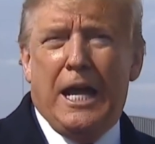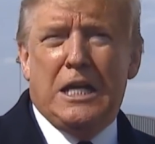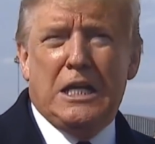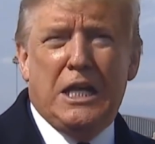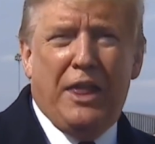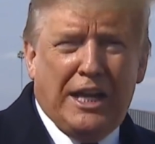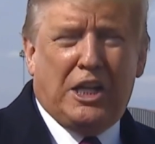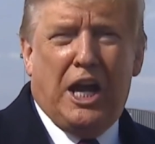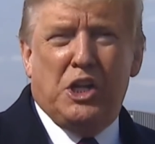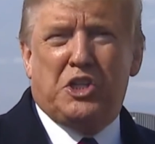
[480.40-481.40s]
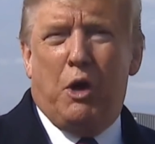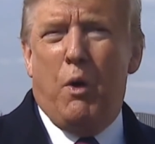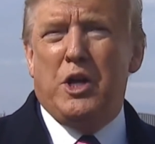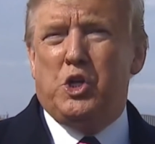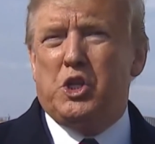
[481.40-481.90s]
And in that case, I
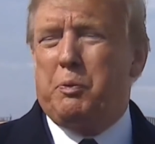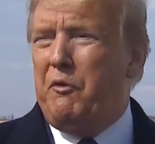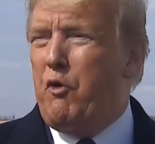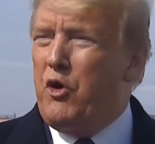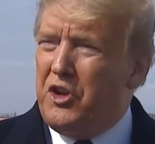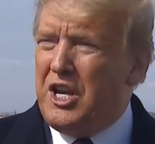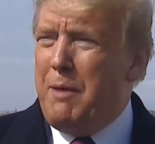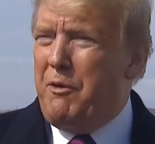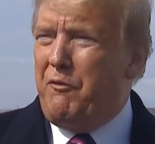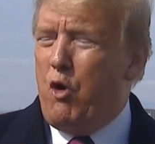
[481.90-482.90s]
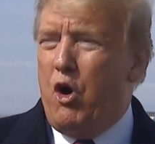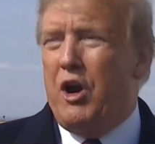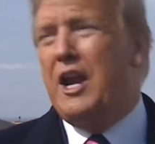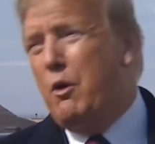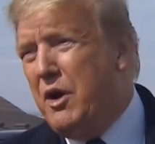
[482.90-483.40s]
went just before the day
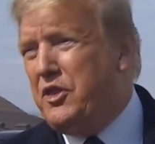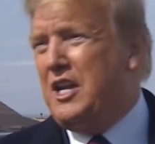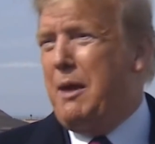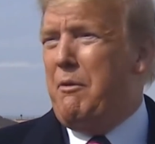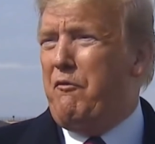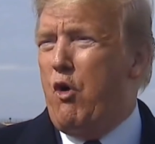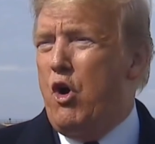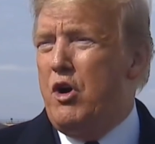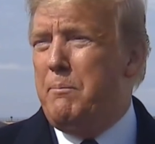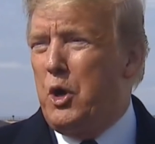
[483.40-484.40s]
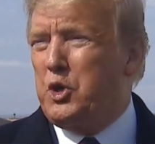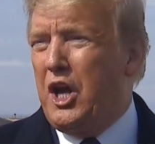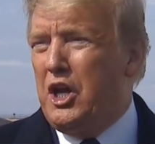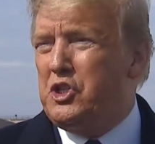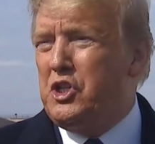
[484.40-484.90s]
before, and I went the day before in both
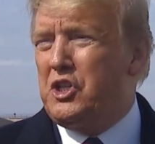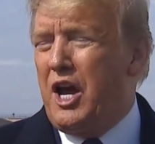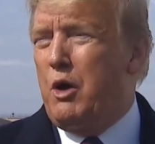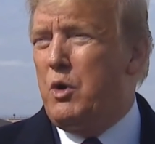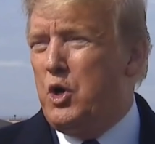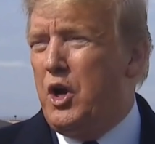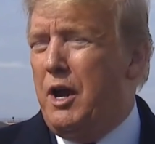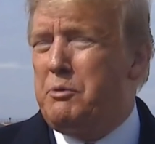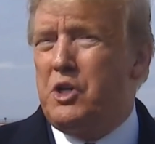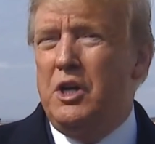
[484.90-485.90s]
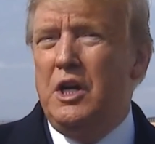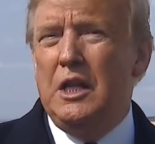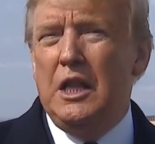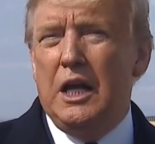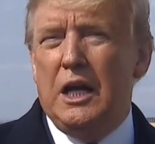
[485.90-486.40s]
cases, Iowa and New
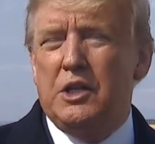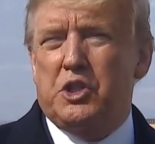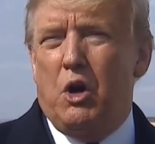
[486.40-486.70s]
Hampshire.